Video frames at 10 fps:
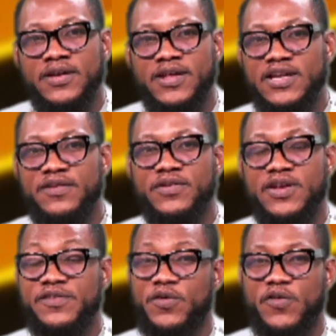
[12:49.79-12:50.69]
The
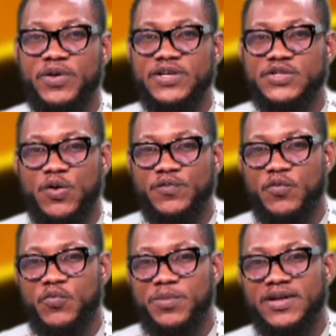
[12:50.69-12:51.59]
involvement of
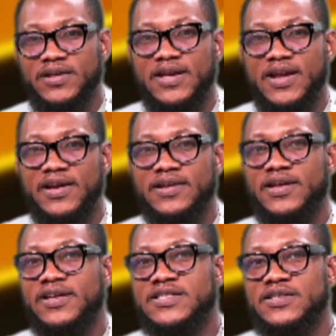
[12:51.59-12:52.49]
women is
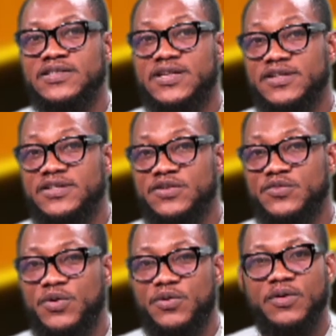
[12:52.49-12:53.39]
an
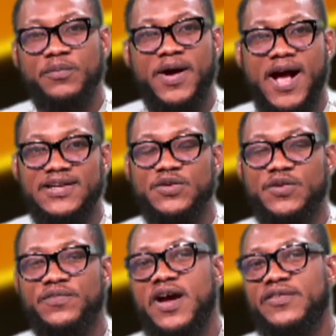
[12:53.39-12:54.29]
integral part
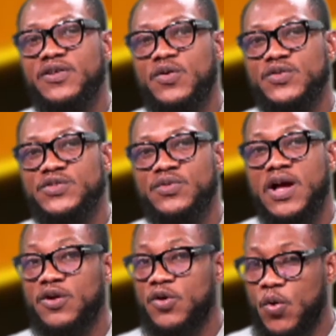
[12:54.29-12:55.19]
of agriculture,
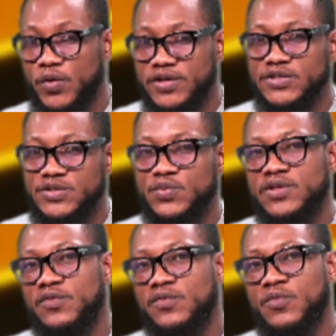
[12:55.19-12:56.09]
according to
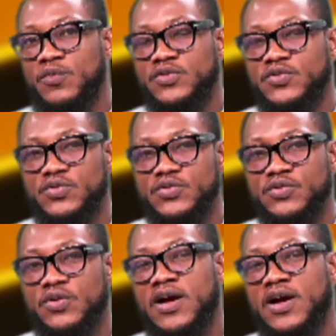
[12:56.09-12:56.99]

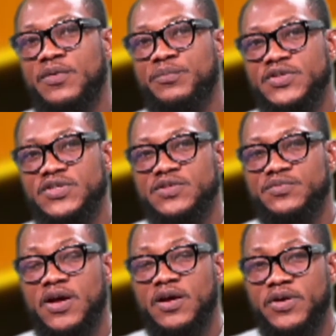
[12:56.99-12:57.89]
Mrs.
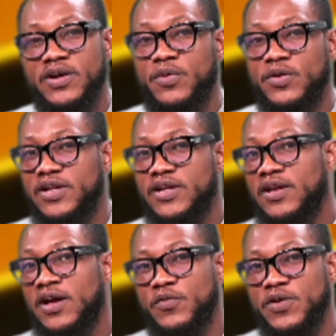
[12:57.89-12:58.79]
Mary
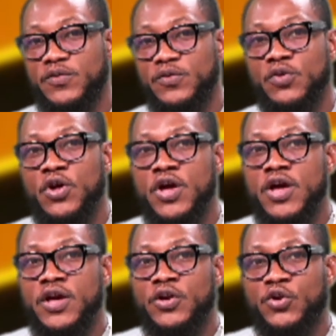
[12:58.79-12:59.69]
Madeline andWifru,
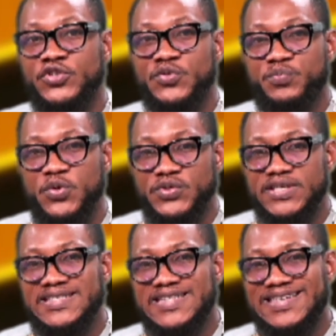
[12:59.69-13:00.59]

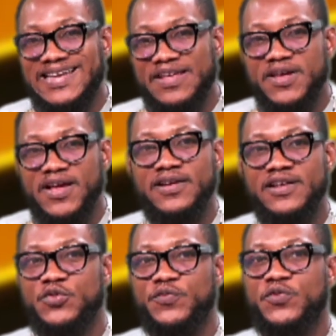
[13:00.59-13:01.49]
contributing
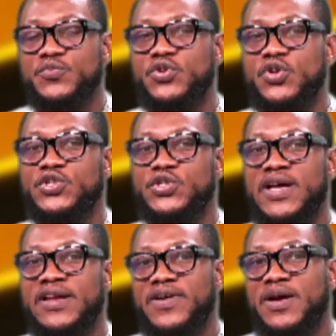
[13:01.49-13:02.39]
significantly to food production
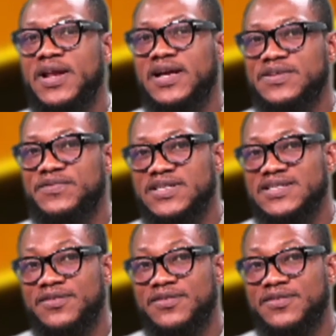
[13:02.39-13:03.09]
and farming activities